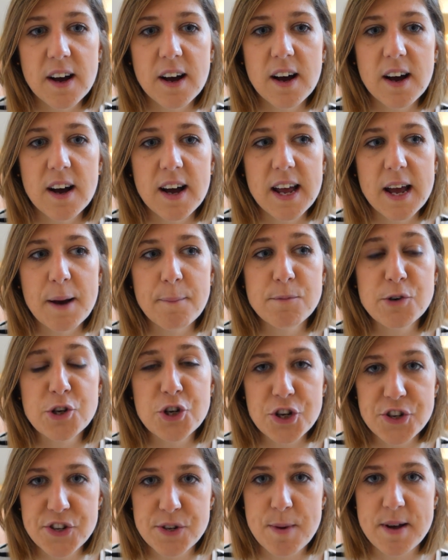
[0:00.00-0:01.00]
I am
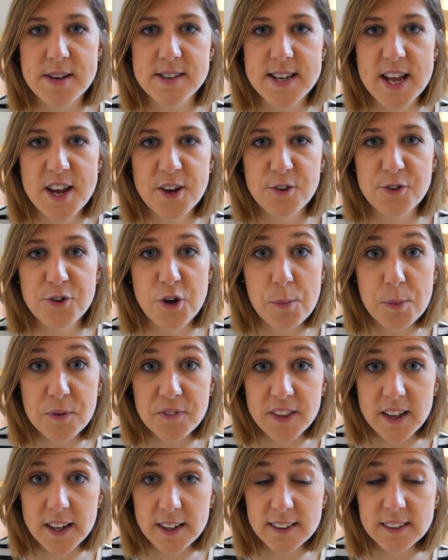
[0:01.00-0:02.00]
just about staying on top of
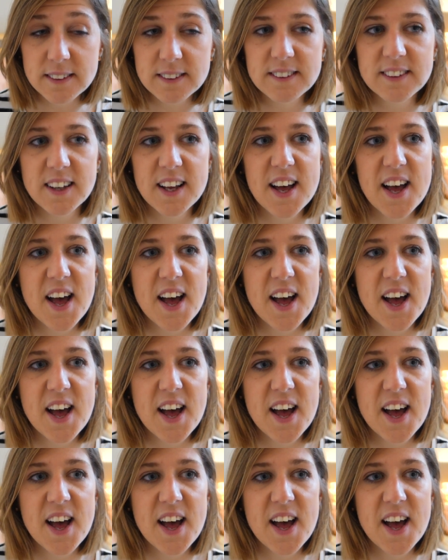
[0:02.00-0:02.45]
things,